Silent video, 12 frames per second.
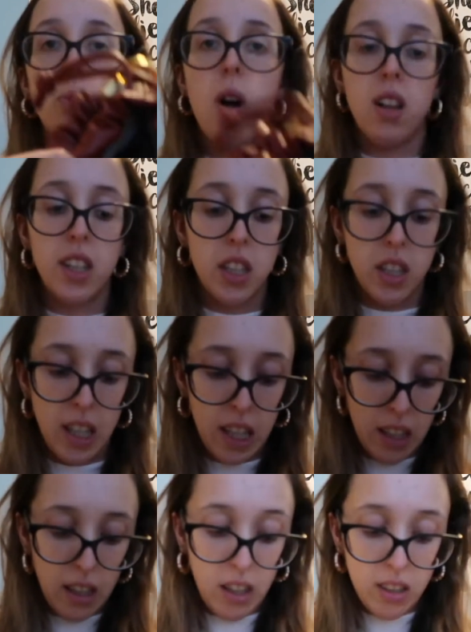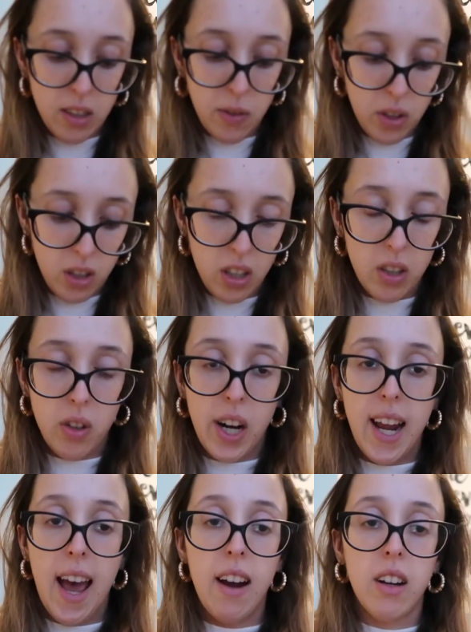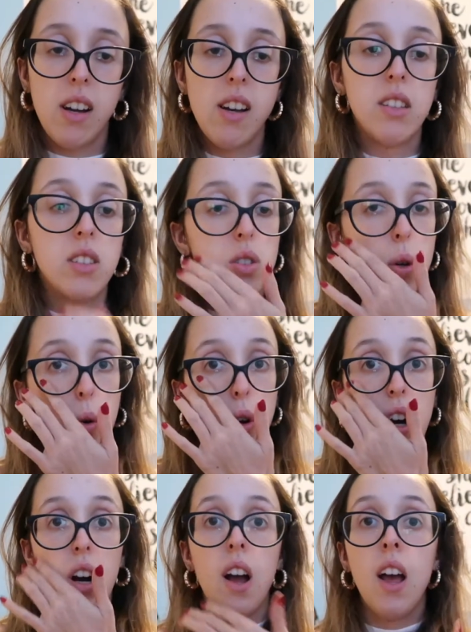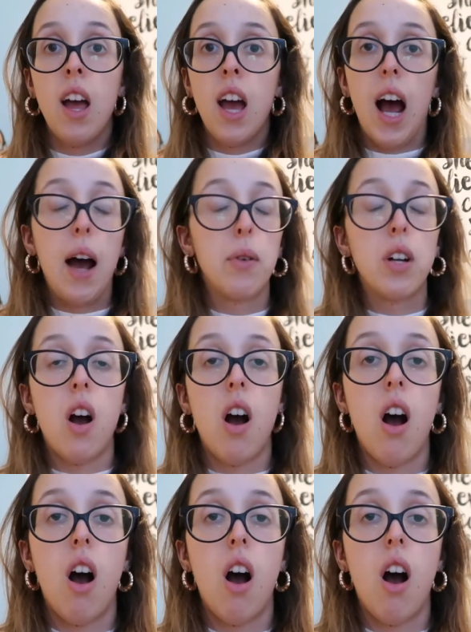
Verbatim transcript: wallet, your keys if you're gonna run errands or I would